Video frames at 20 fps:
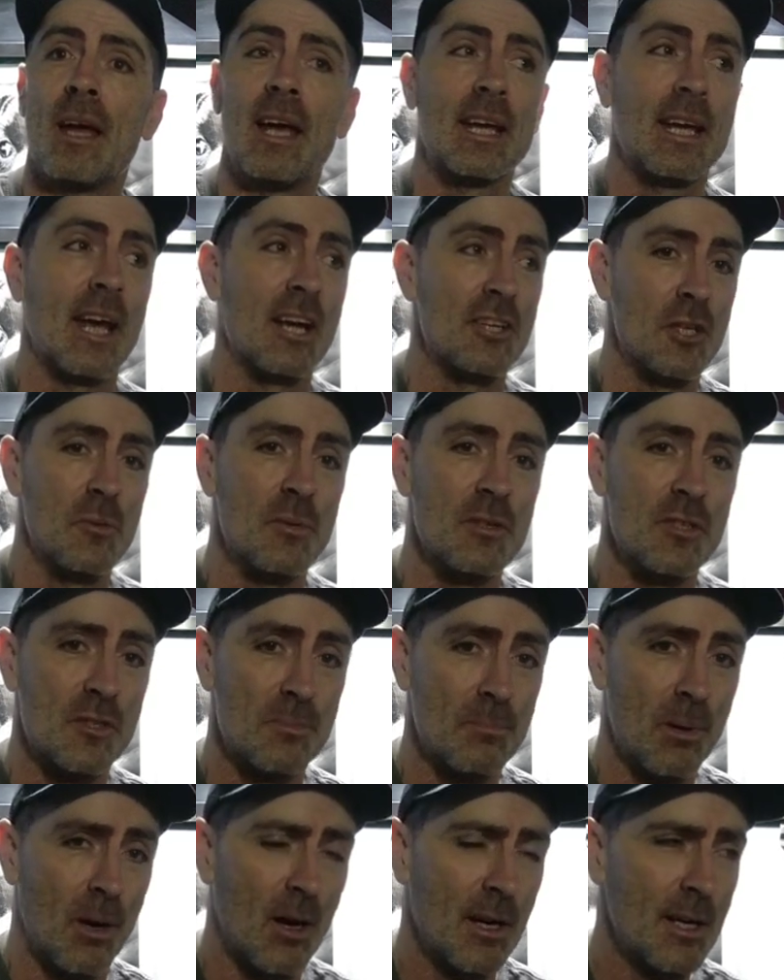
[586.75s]
it gets you
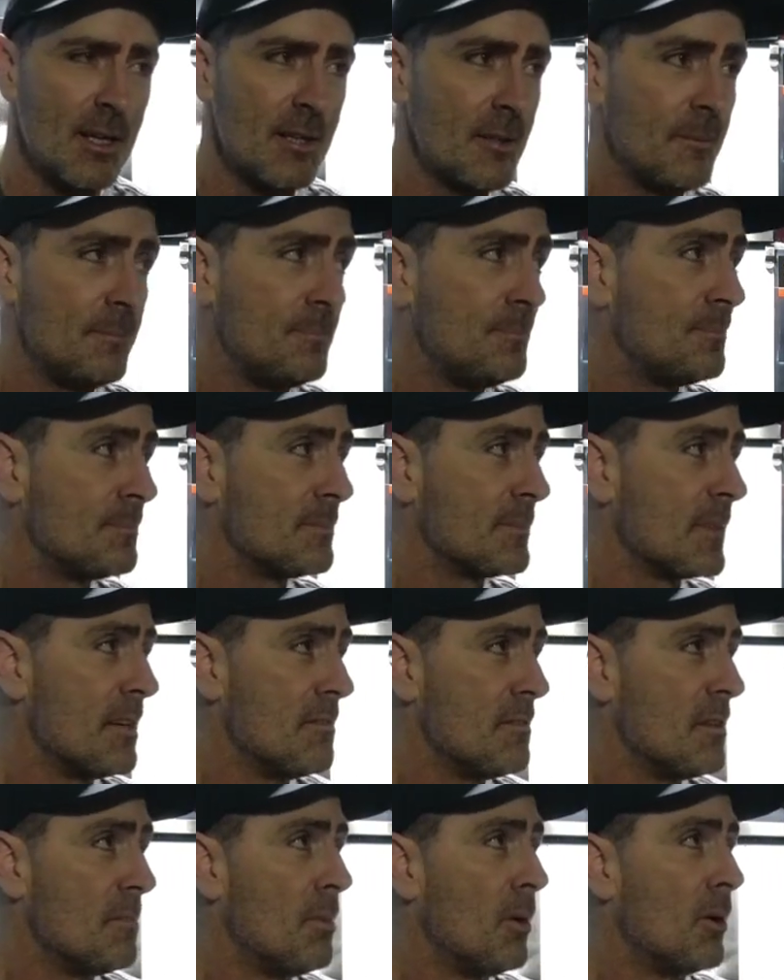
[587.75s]
inspired.
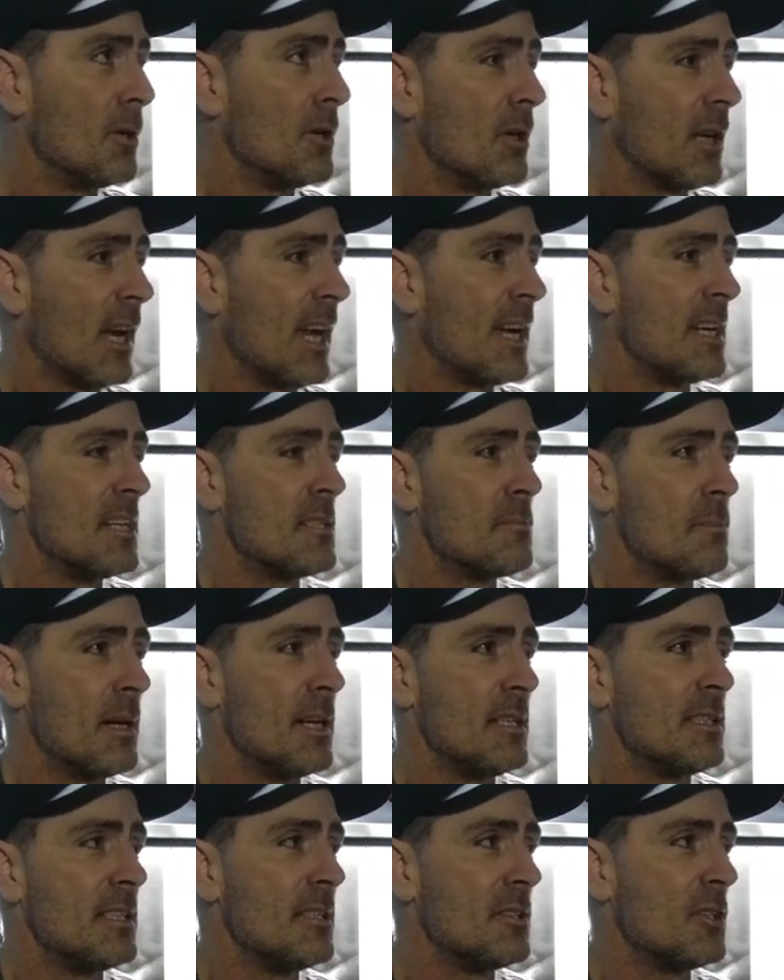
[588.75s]
If you put your latest
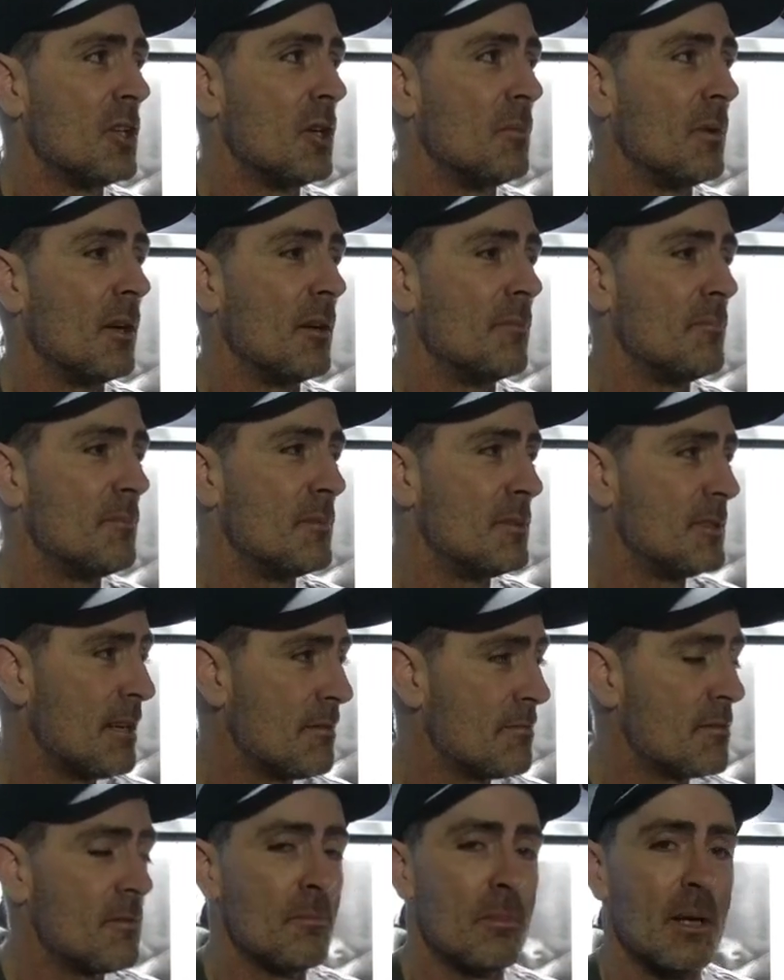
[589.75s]
pieces up and
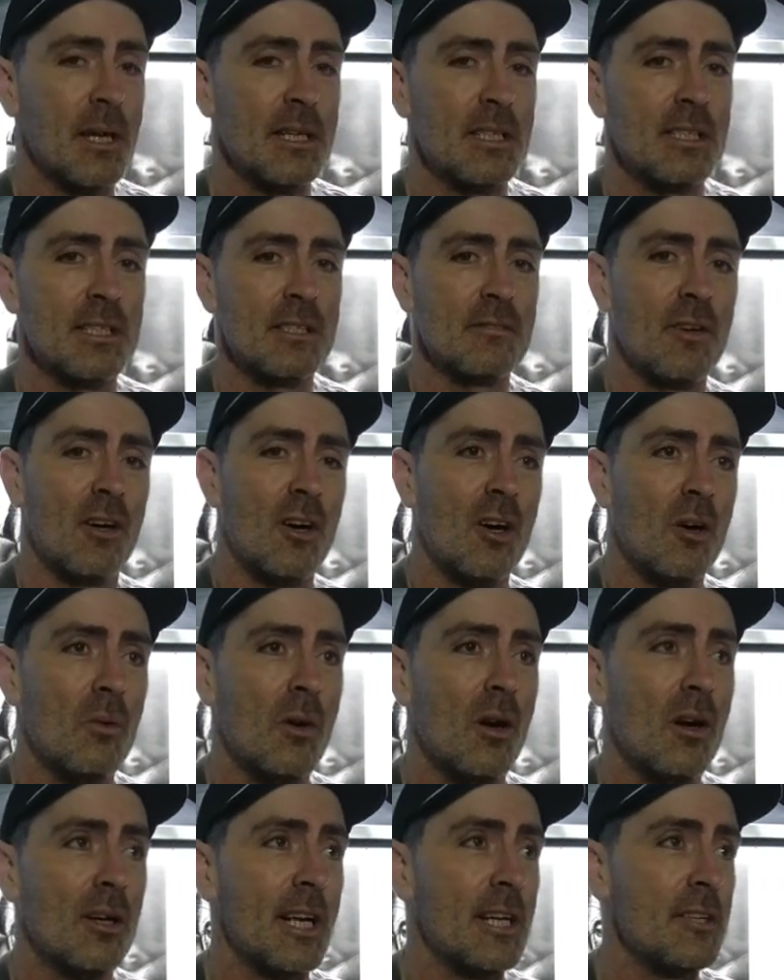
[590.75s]
different pieces of
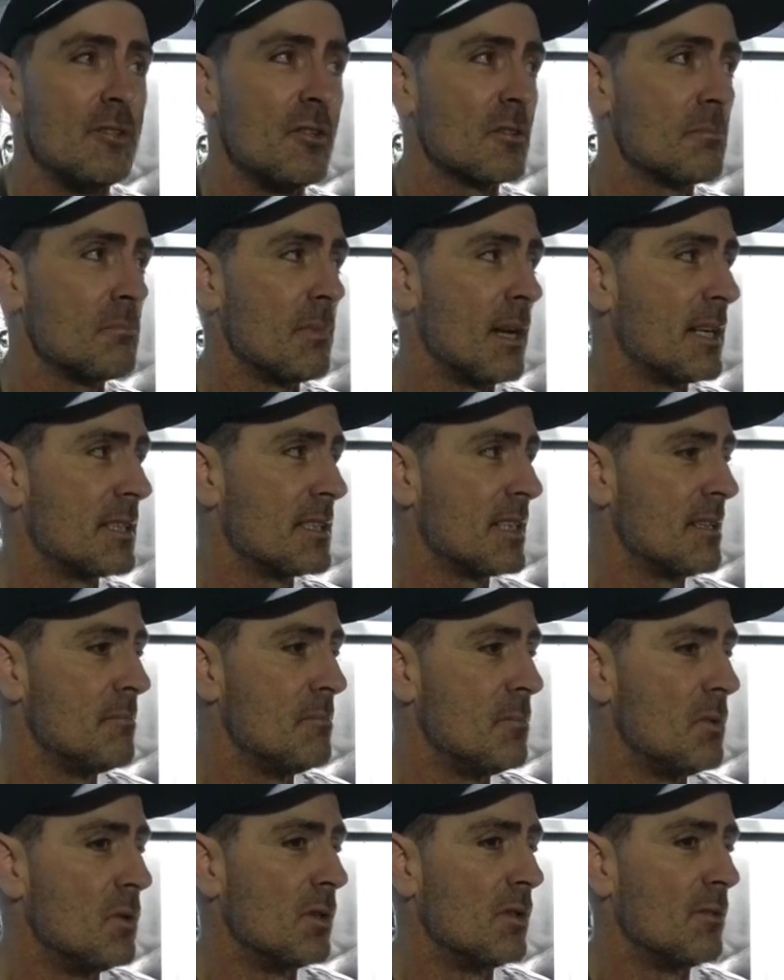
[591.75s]
artwork, it just makes it
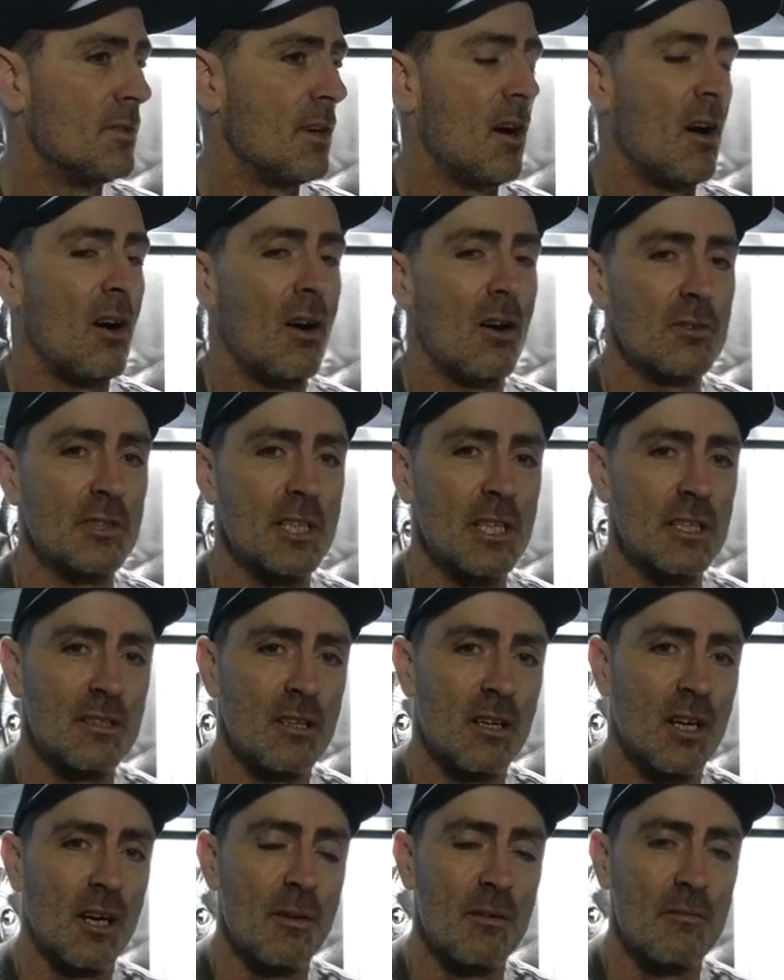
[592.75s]
more of an arty
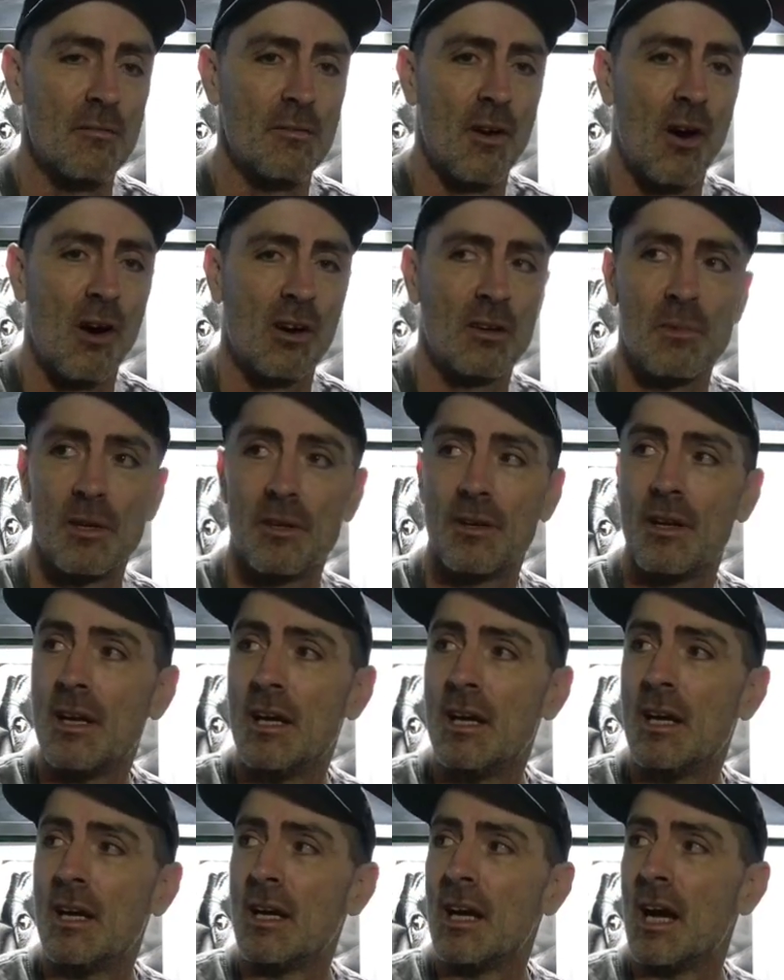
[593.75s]
type environment,
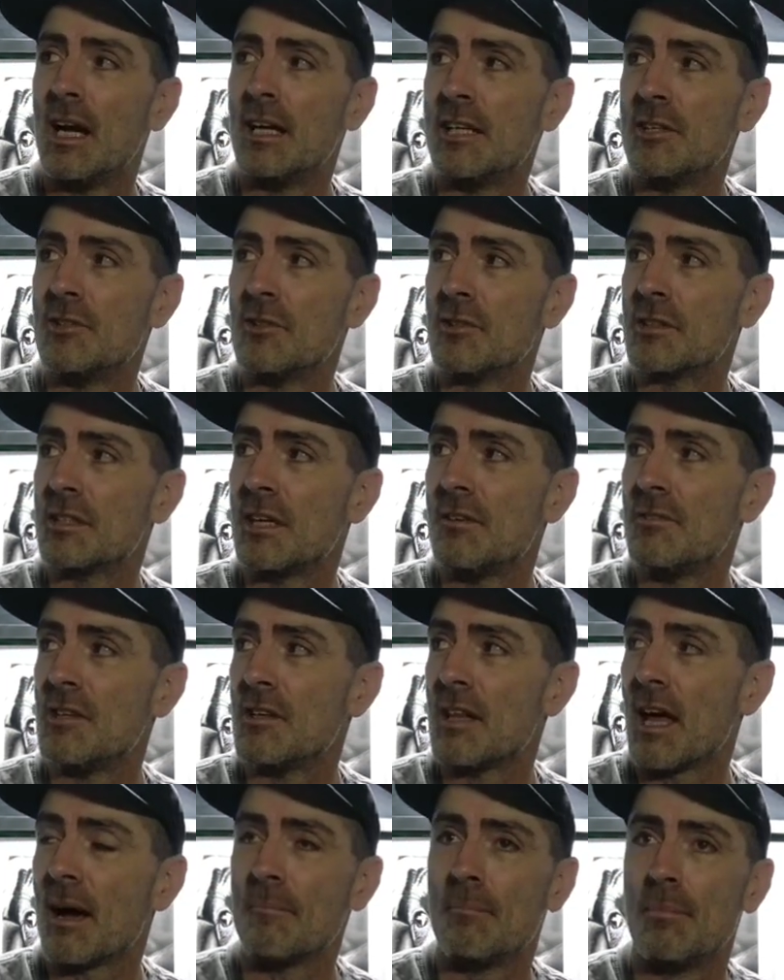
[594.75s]
and it just gives
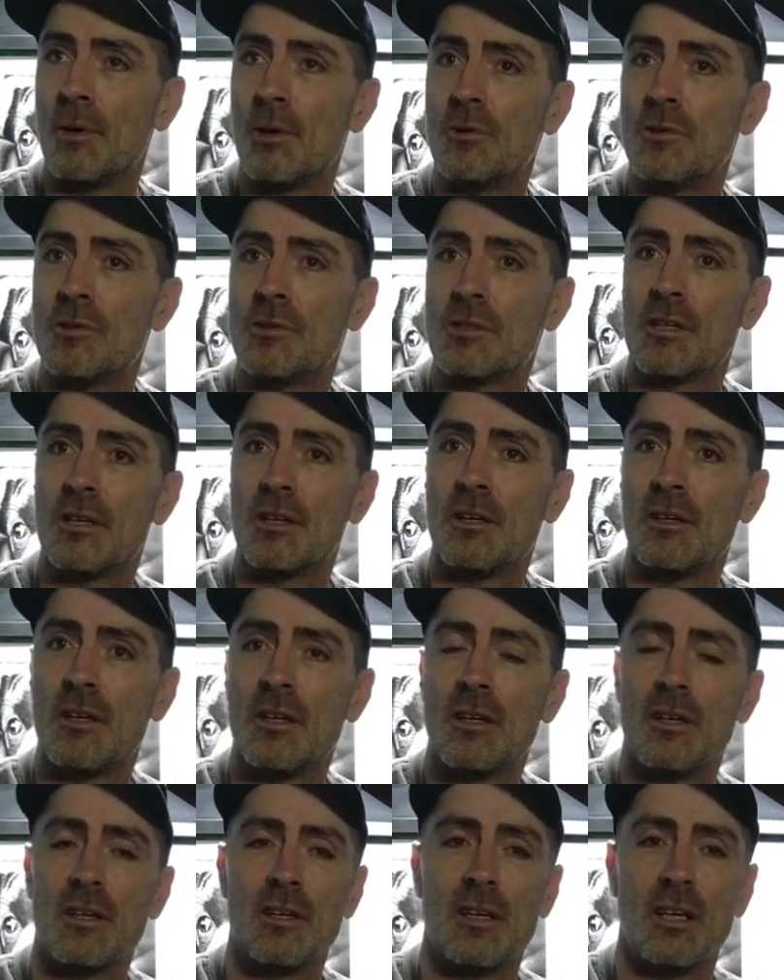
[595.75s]
you that boost
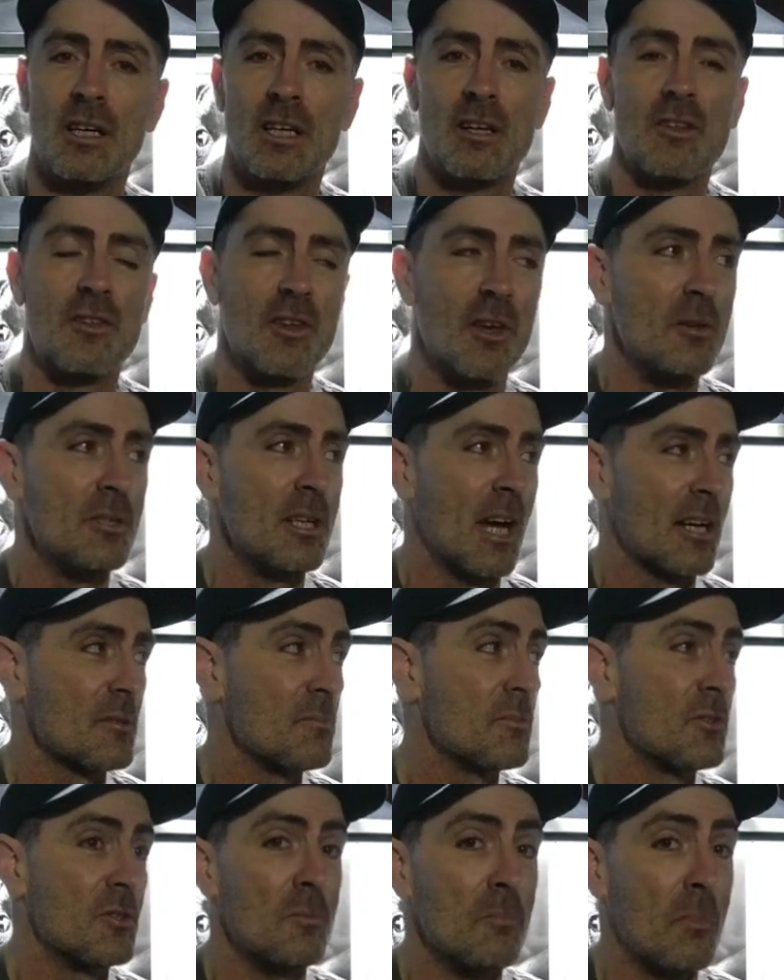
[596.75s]
and
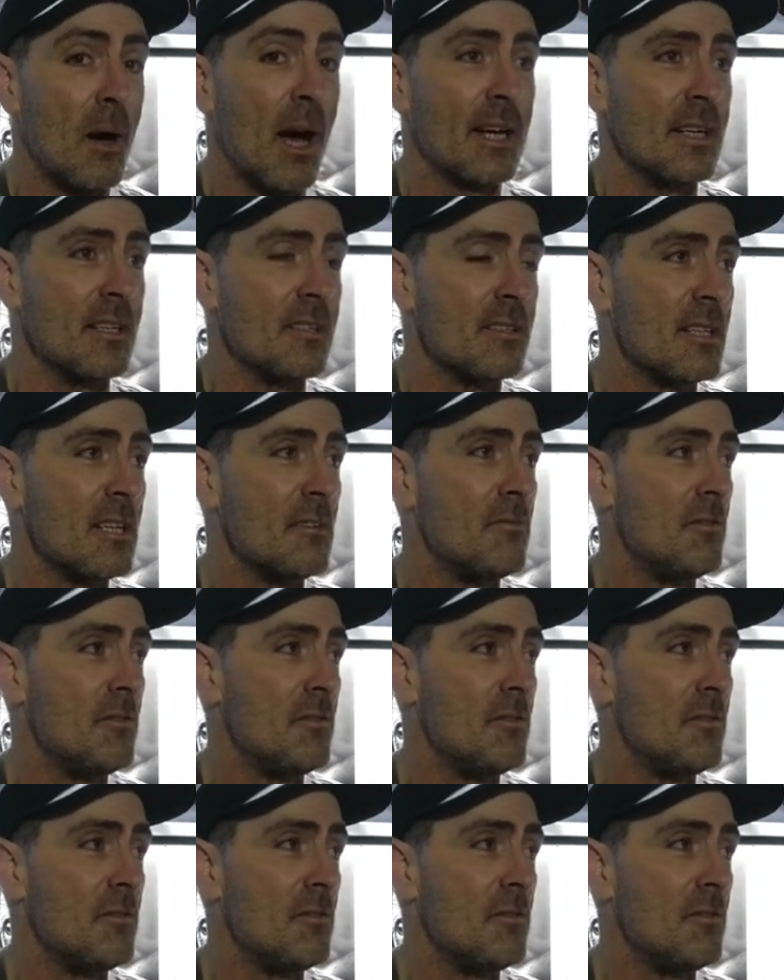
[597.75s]
enthusiasm to paint.